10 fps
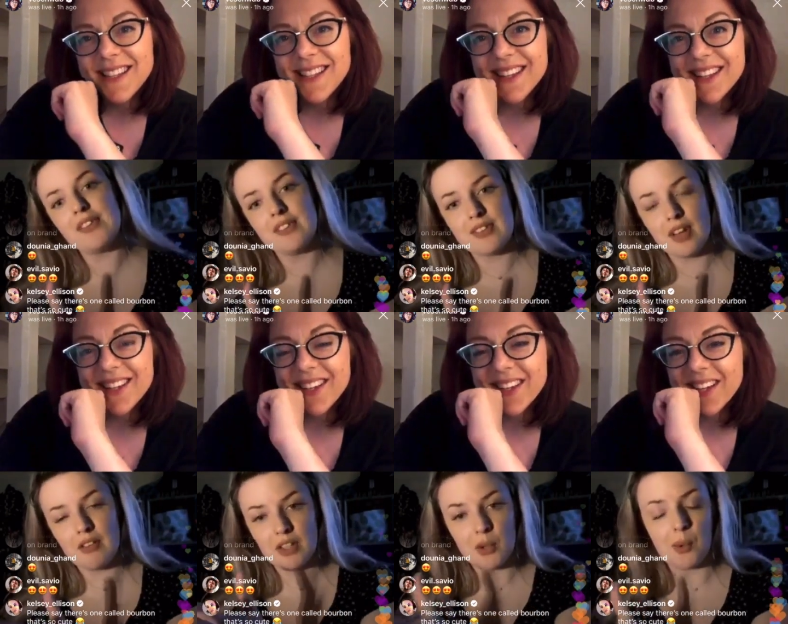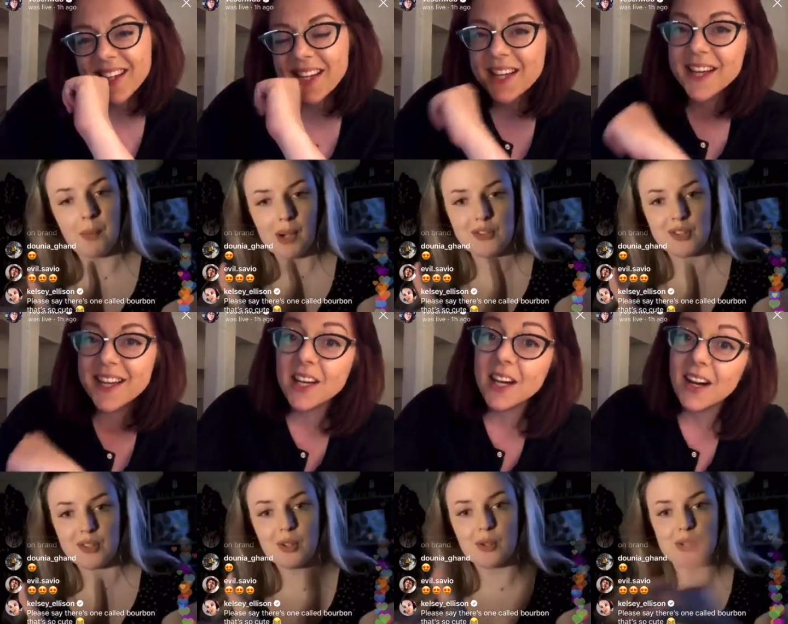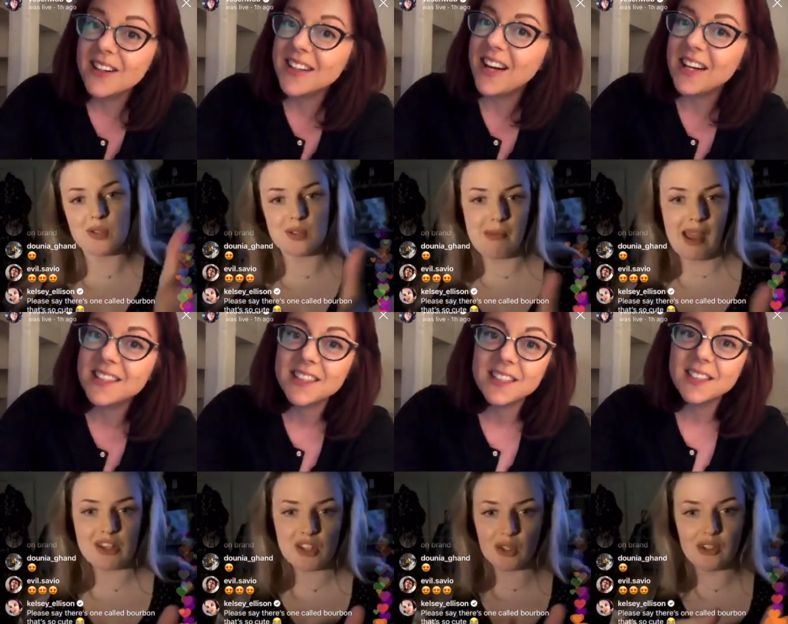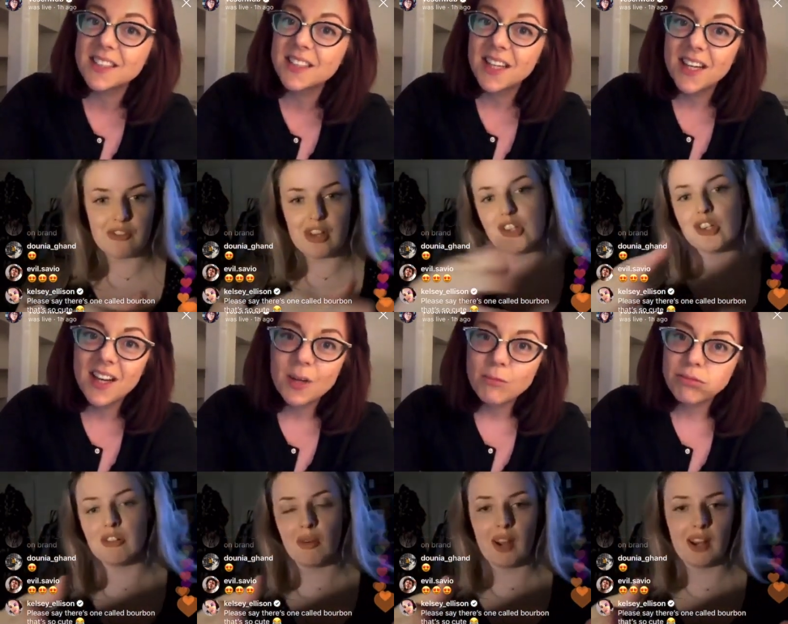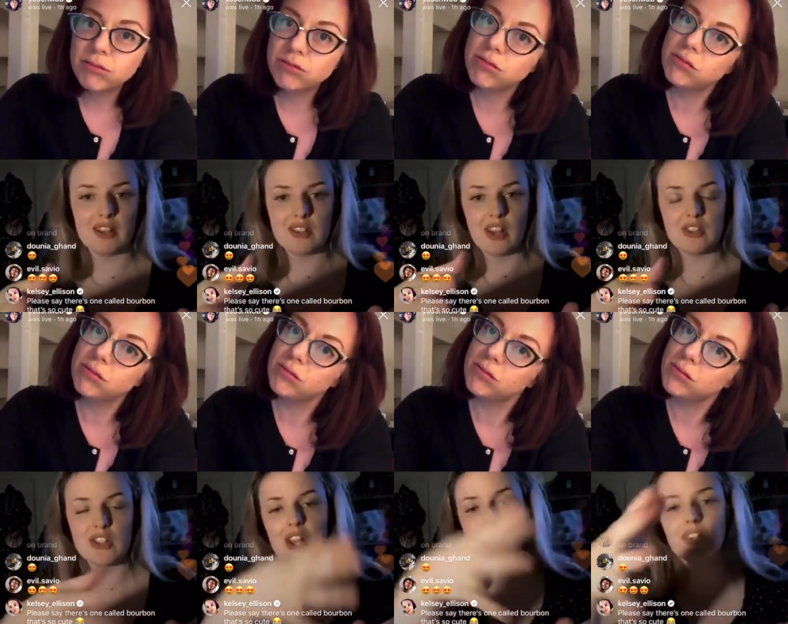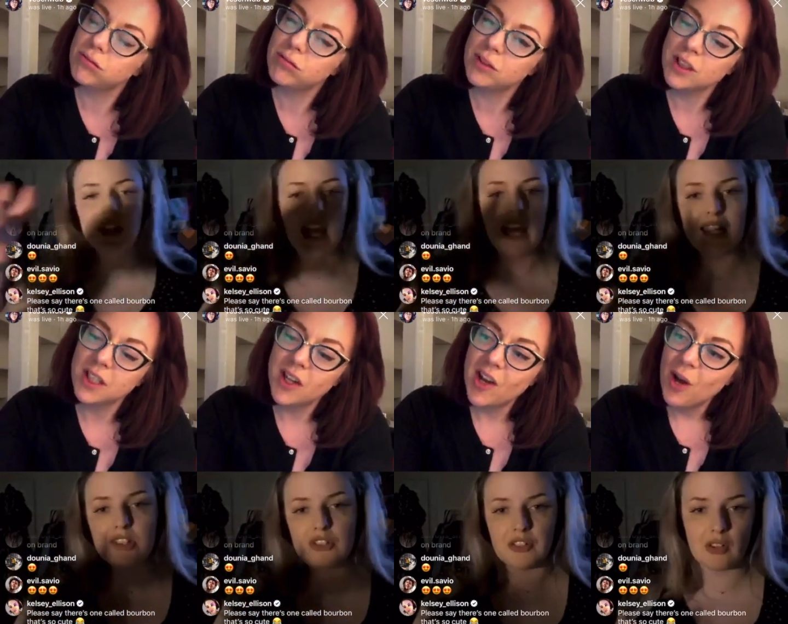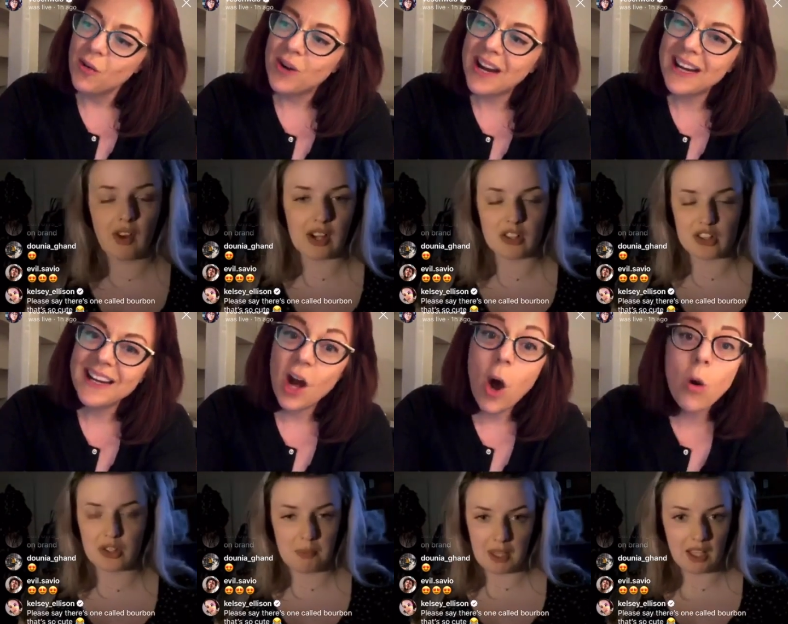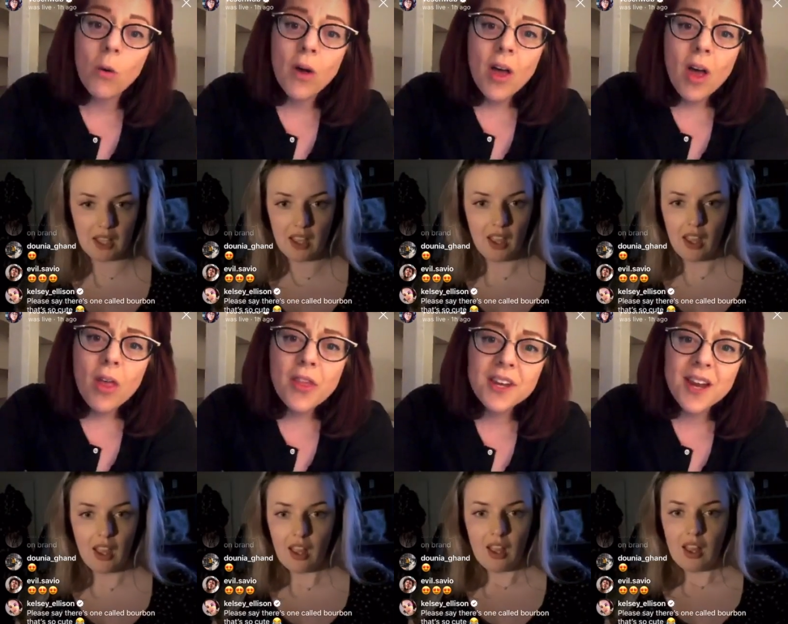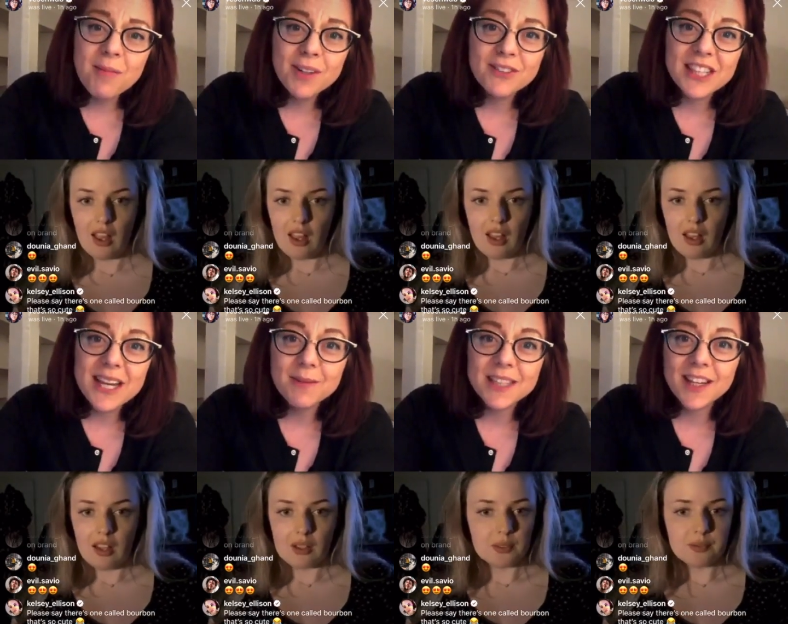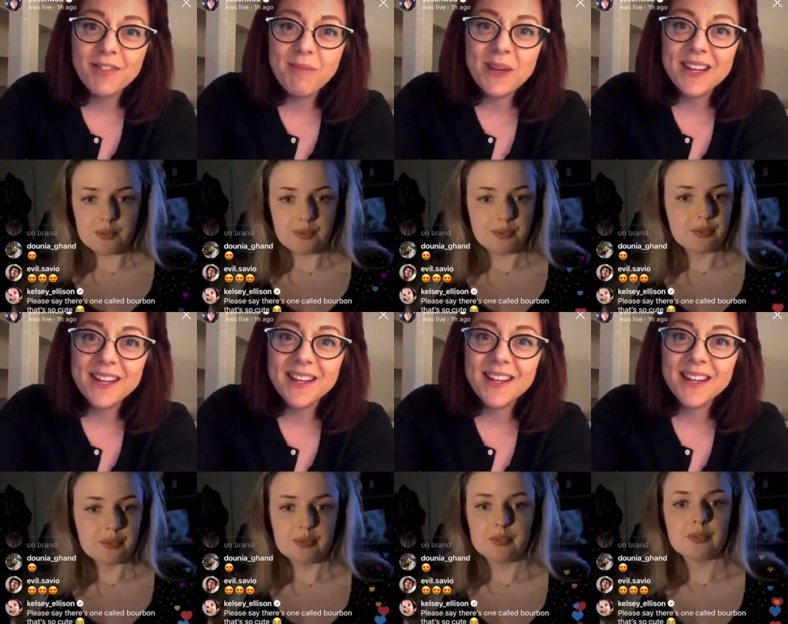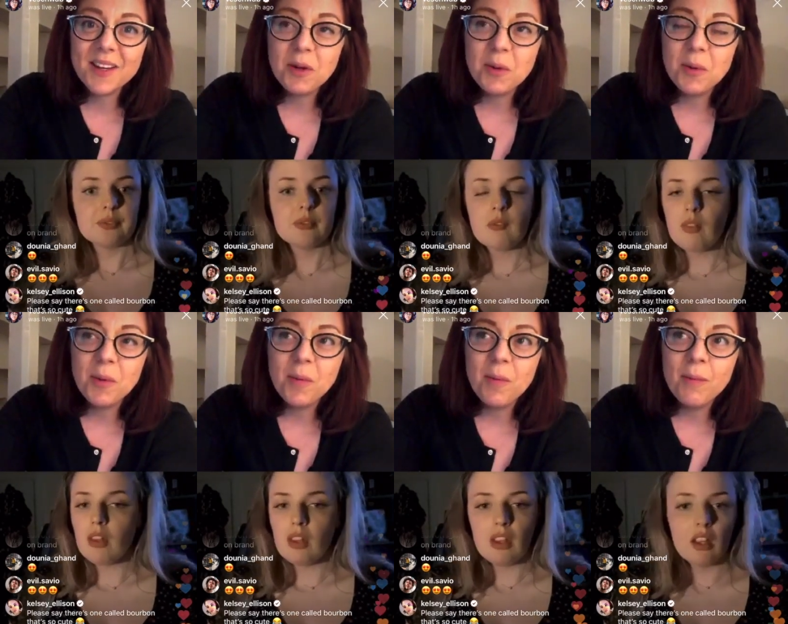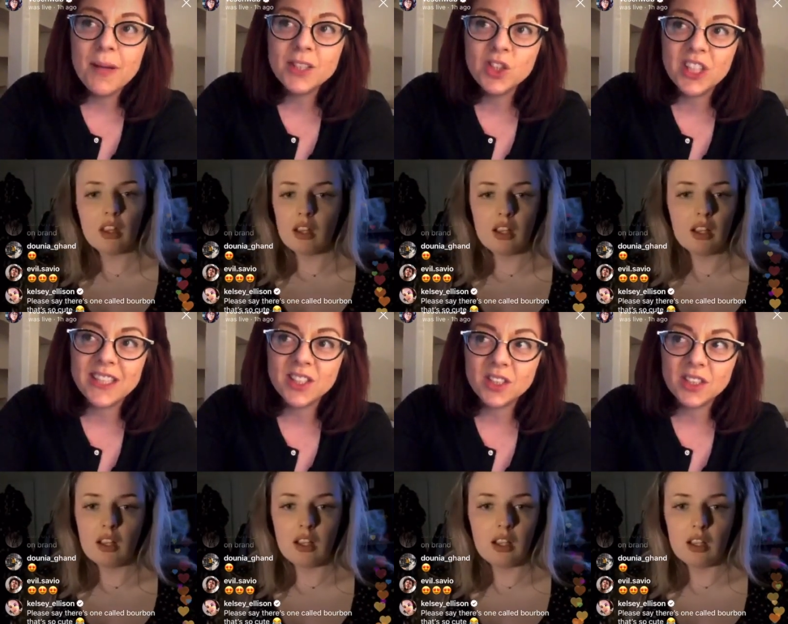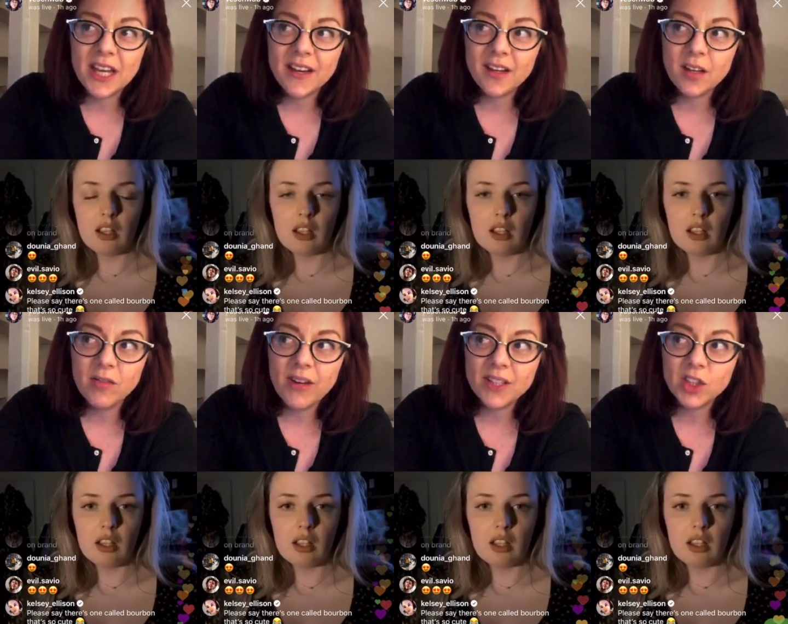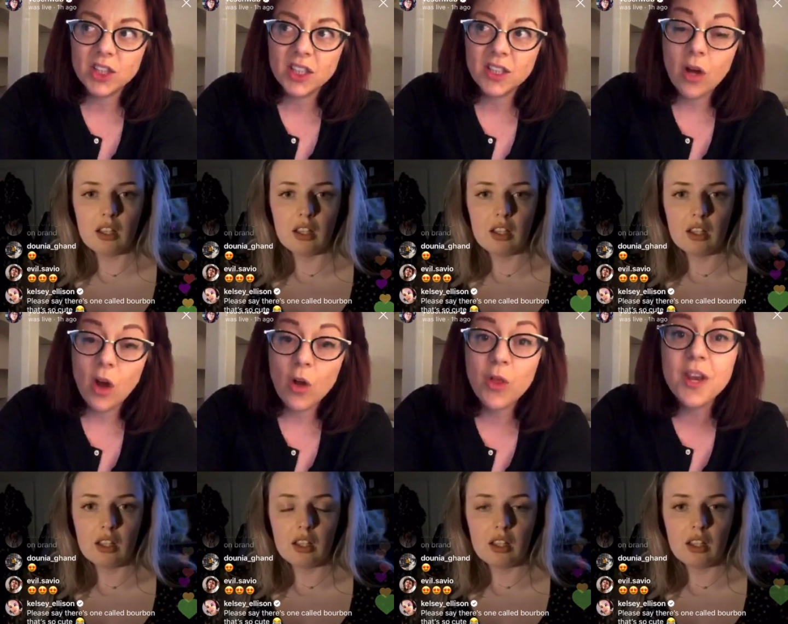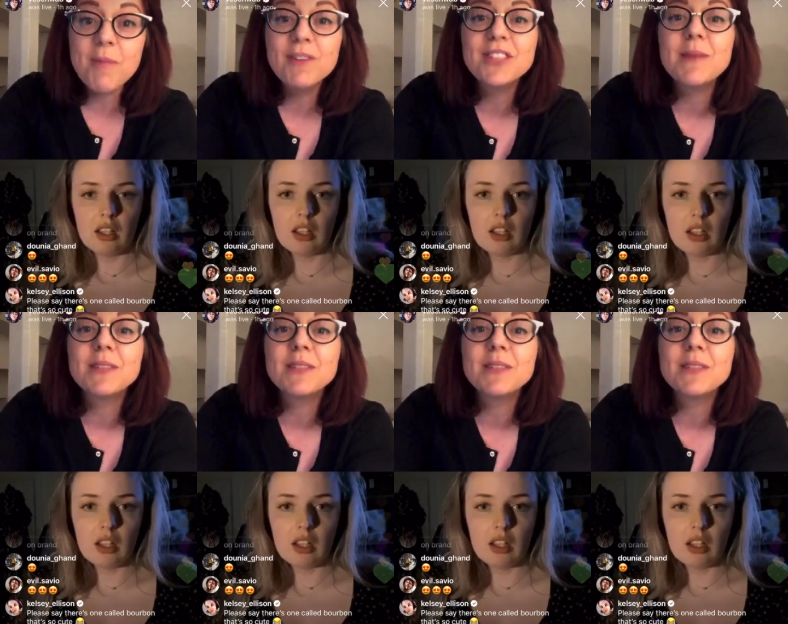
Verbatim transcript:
Speaker 1: of a young person who doesn't match your vision of what a, a gender and age for a writer right? should be. Oh,
Speaker 2: the number of times I have been misgendered at a convention. The number of times I'll never